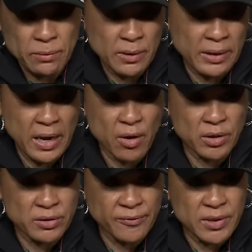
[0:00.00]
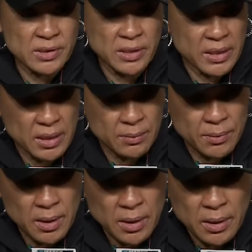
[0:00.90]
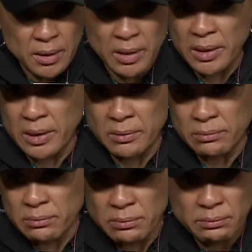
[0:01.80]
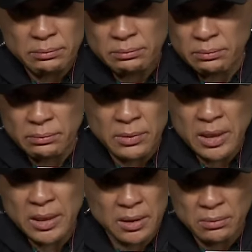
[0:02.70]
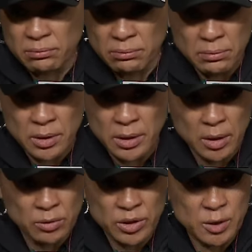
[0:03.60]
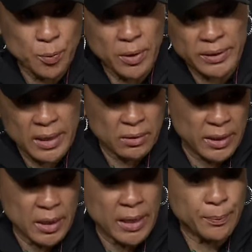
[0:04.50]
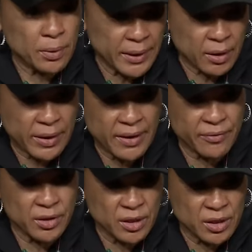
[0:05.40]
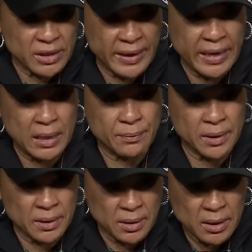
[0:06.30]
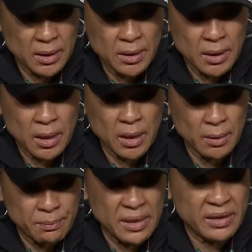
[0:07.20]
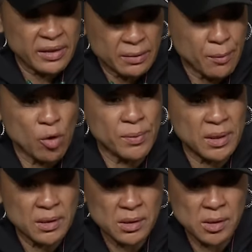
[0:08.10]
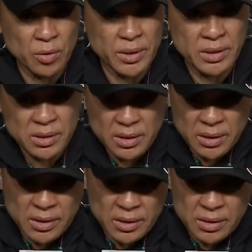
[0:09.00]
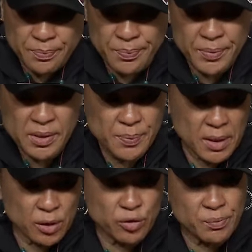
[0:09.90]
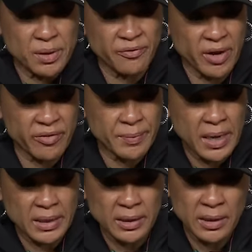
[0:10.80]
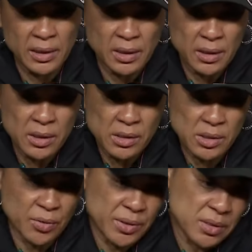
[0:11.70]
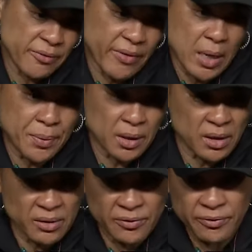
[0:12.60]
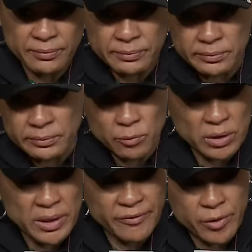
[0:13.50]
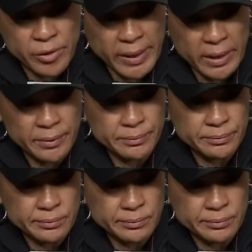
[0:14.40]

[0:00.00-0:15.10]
the character of this team than you know, just pointing out a player having a good game and meeting the moment. So it's been a little bit of everybody. So it's the fabric of what they've created.